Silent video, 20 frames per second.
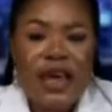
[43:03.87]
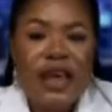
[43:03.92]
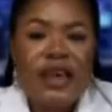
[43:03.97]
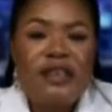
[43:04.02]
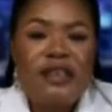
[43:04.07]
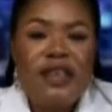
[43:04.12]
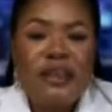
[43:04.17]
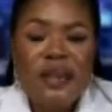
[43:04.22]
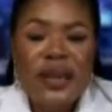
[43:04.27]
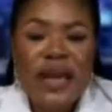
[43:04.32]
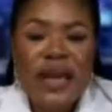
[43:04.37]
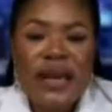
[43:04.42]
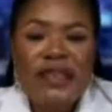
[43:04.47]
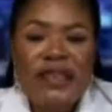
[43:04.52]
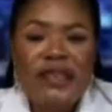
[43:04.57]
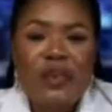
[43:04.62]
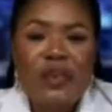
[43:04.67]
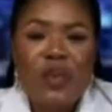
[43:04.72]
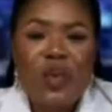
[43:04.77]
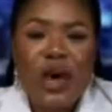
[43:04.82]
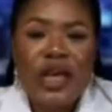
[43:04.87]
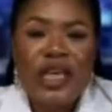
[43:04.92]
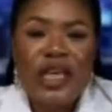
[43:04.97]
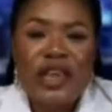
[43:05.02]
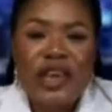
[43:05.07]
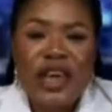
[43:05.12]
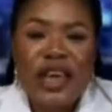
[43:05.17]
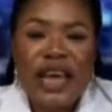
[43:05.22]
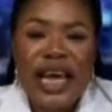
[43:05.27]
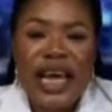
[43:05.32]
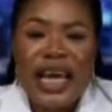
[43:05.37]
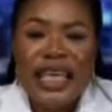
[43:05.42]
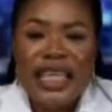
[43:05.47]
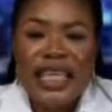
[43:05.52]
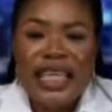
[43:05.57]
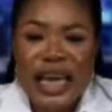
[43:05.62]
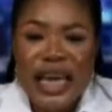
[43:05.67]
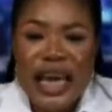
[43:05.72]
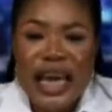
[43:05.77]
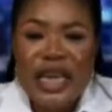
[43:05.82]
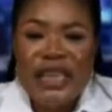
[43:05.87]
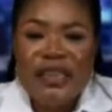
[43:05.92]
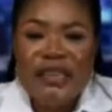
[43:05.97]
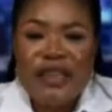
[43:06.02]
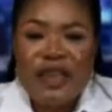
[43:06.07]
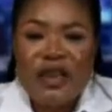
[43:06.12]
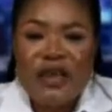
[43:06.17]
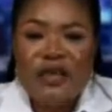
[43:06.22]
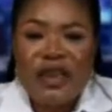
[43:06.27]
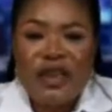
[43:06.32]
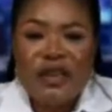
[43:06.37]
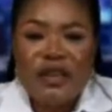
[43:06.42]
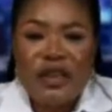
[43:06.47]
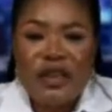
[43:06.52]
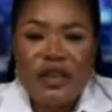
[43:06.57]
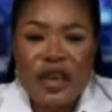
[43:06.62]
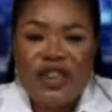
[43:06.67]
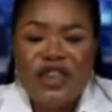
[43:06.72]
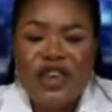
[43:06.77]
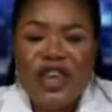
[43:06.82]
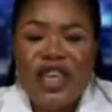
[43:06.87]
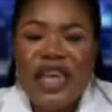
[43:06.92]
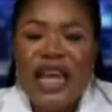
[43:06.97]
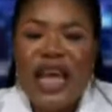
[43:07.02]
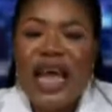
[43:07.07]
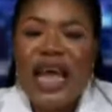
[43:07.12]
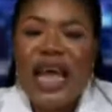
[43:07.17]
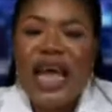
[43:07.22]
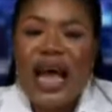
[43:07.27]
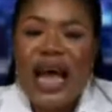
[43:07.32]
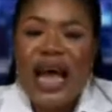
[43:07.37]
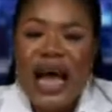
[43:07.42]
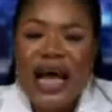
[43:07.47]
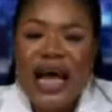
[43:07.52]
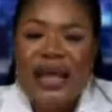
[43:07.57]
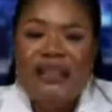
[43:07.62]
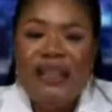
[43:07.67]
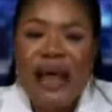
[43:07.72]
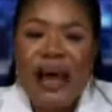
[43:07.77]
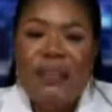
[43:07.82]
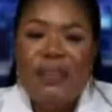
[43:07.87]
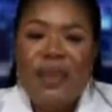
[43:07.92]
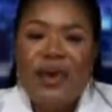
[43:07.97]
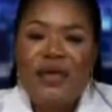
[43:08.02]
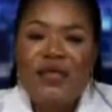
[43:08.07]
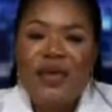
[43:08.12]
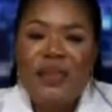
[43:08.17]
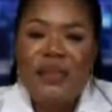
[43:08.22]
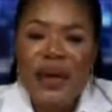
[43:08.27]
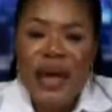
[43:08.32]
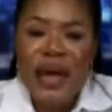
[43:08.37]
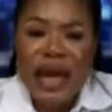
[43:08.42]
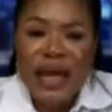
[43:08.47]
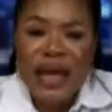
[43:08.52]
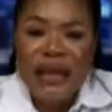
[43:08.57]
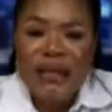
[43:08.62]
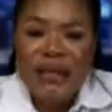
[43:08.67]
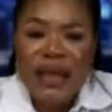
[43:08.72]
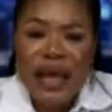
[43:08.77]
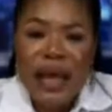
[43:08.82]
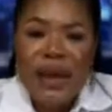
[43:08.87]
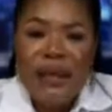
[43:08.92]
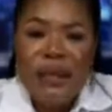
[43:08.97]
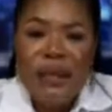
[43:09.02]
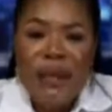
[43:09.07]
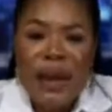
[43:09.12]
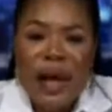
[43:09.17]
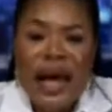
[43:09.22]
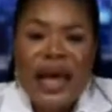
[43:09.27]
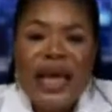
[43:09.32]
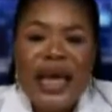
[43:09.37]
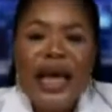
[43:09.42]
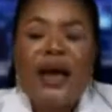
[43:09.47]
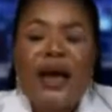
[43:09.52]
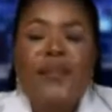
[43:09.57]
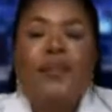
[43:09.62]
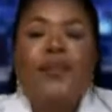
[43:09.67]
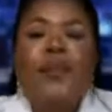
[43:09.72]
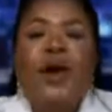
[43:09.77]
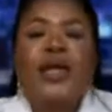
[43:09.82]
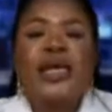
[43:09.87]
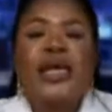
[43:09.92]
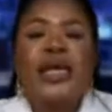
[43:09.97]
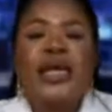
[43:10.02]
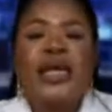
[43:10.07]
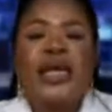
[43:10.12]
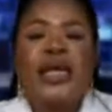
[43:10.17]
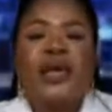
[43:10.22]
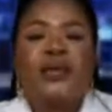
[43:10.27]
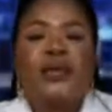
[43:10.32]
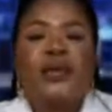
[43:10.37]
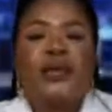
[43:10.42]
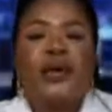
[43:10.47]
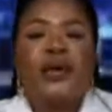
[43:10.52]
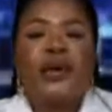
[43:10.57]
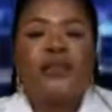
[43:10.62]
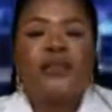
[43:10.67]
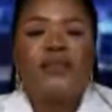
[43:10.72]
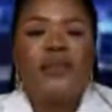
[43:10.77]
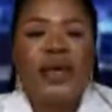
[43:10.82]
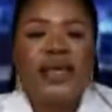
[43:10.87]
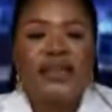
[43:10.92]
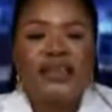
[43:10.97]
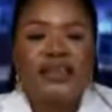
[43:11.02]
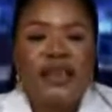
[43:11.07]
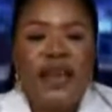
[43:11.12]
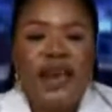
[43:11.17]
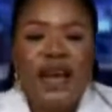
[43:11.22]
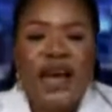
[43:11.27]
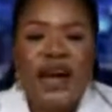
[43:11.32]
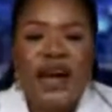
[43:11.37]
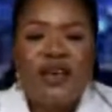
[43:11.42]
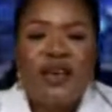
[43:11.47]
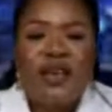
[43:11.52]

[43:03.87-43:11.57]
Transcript: stipulating $1 a day till restoration has been replaced by a monthly local government area